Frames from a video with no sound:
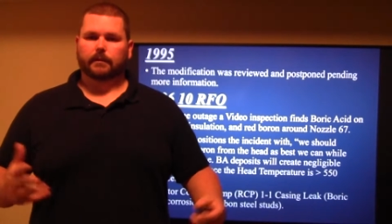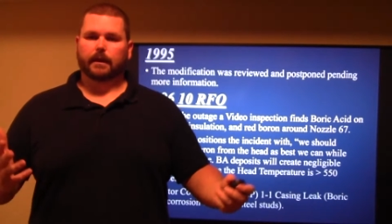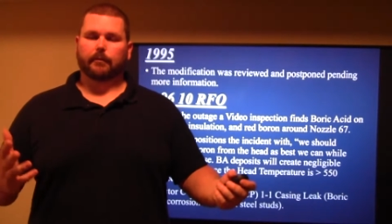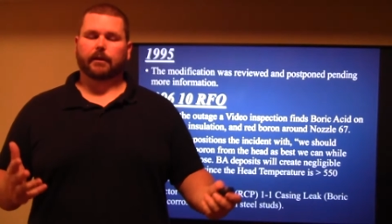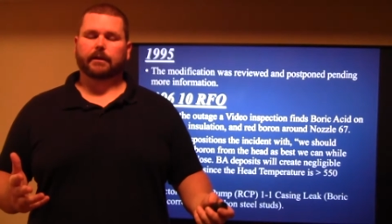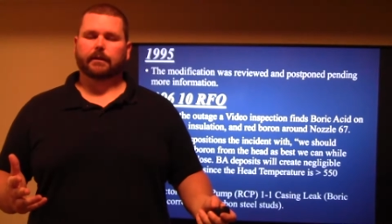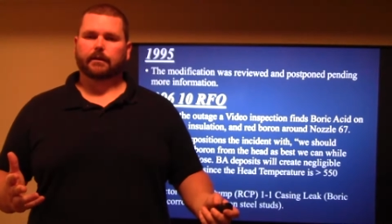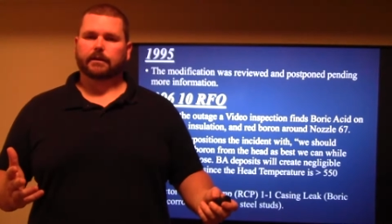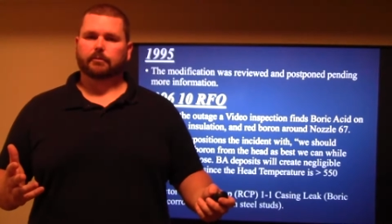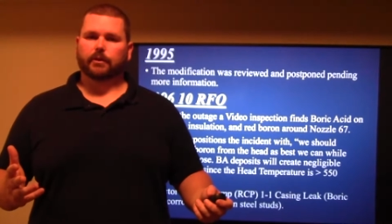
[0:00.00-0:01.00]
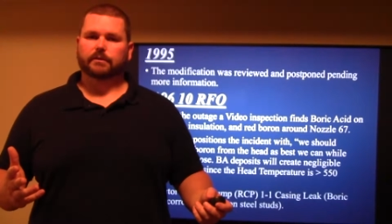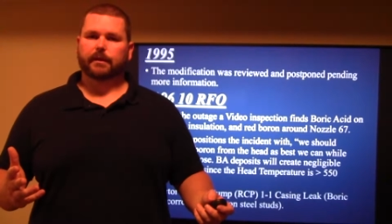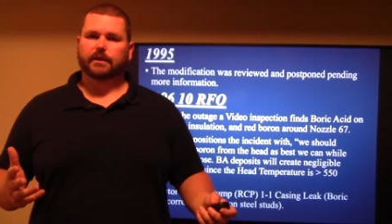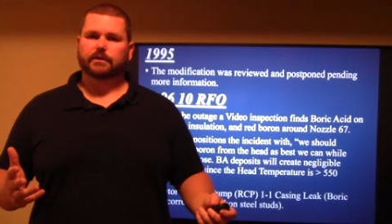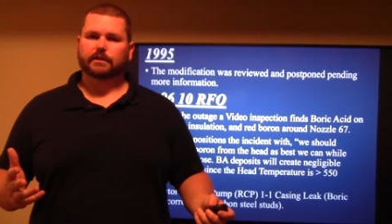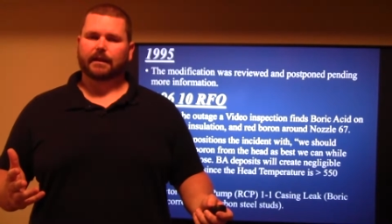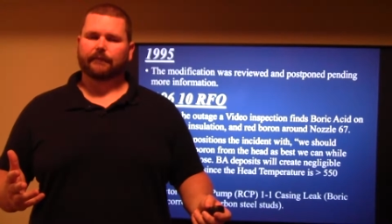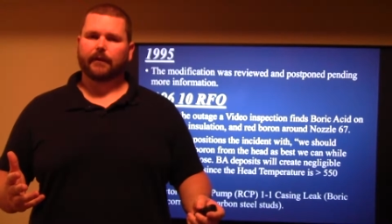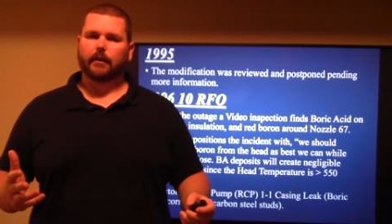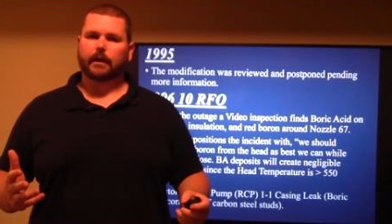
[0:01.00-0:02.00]
they went in there, did some more inspections, and they
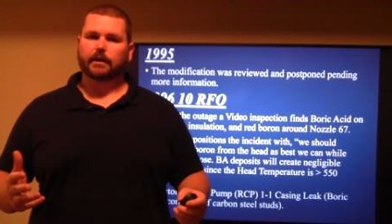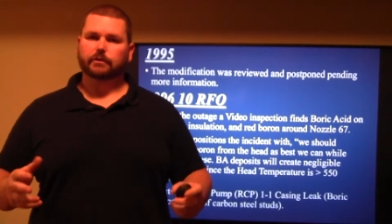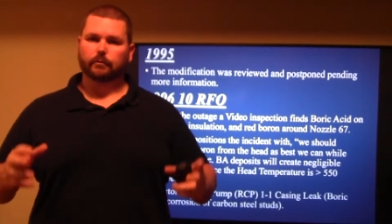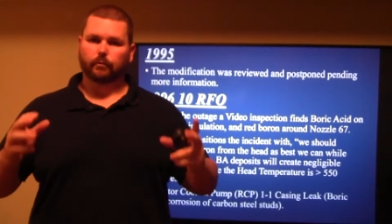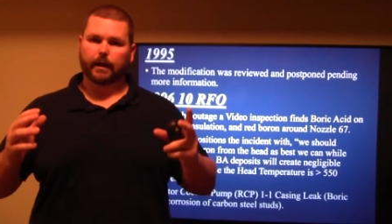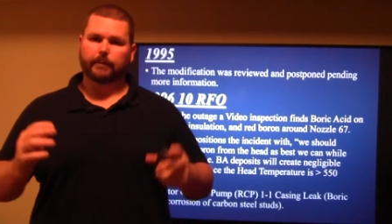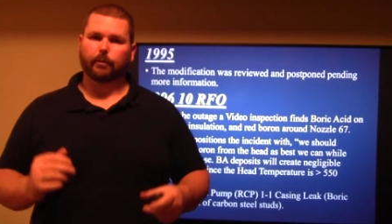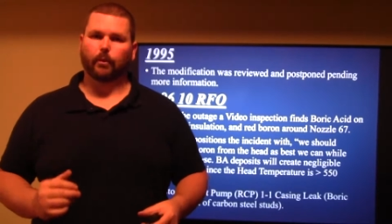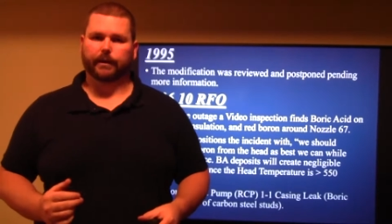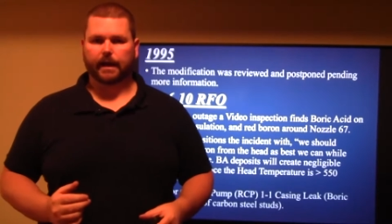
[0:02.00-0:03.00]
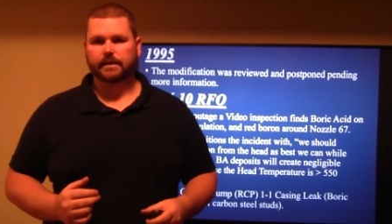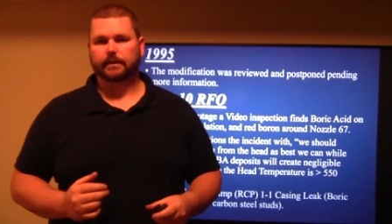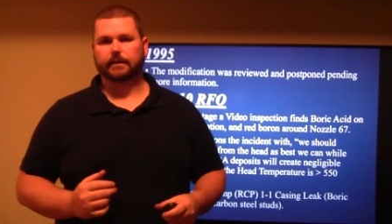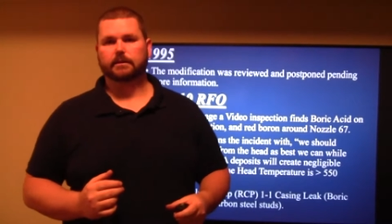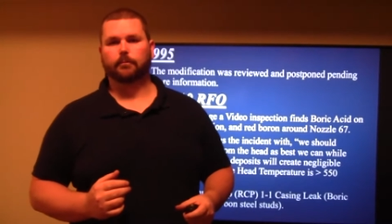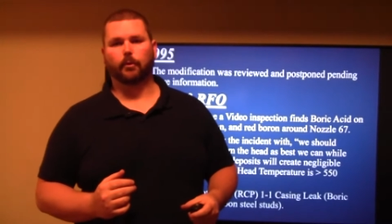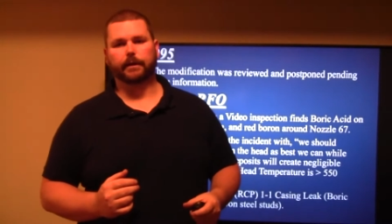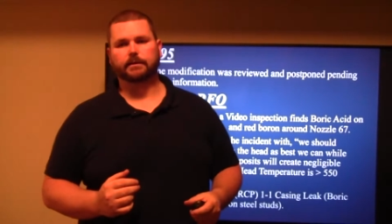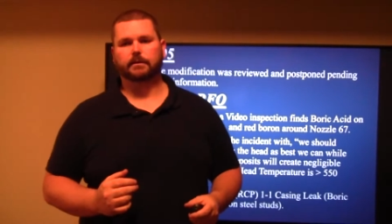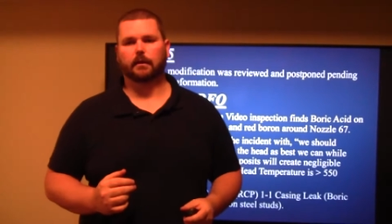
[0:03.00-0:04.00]
found actually red boric acid at this
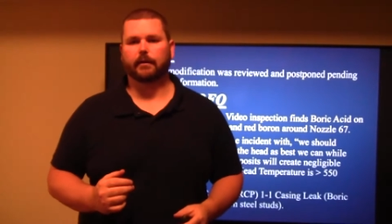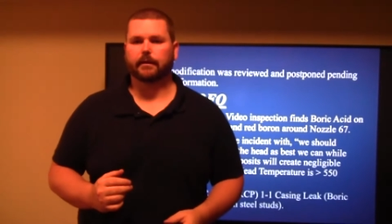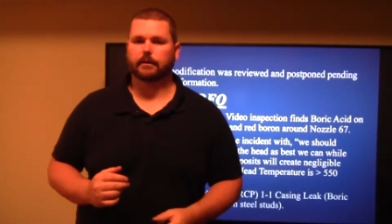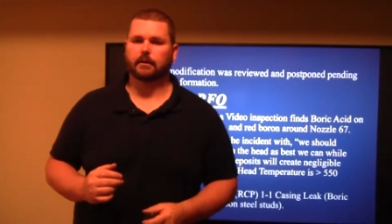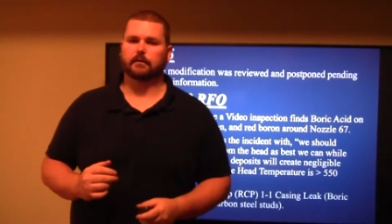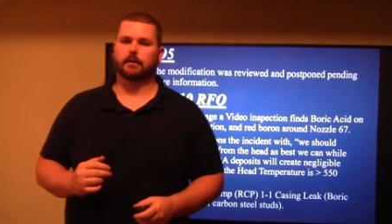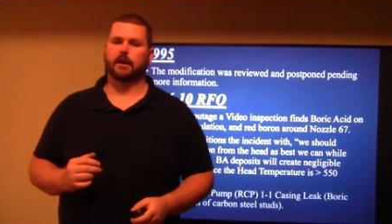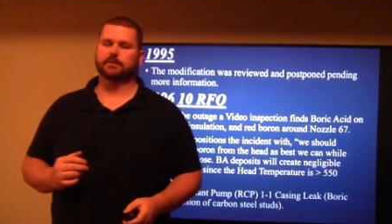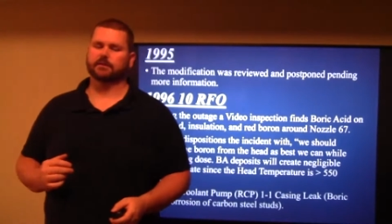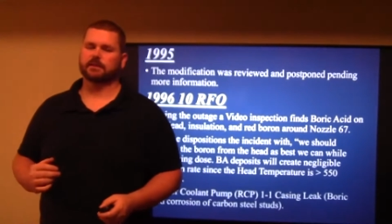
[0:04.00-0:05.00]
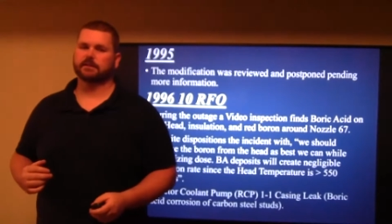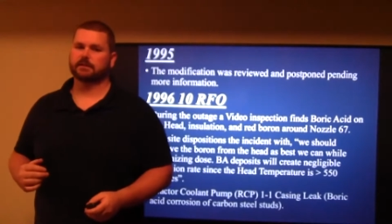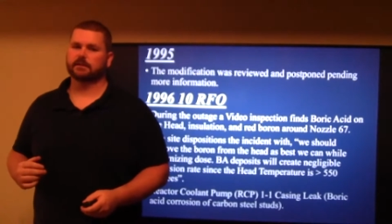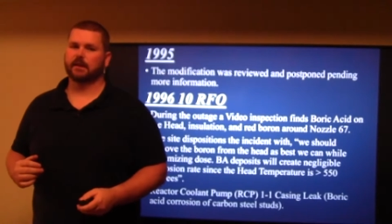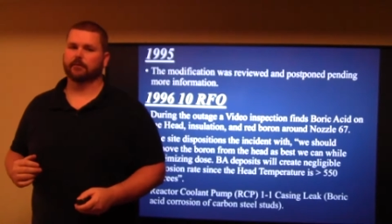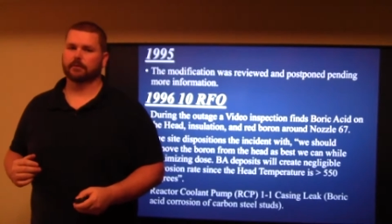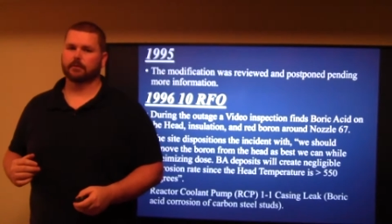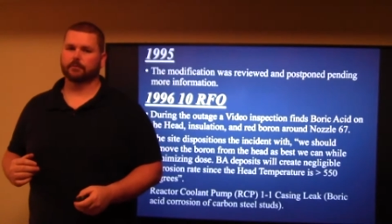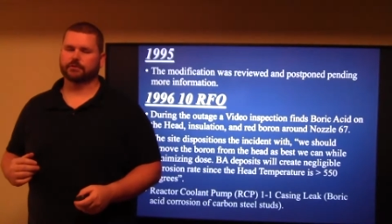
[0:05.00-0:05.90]
point around the nozzle 67,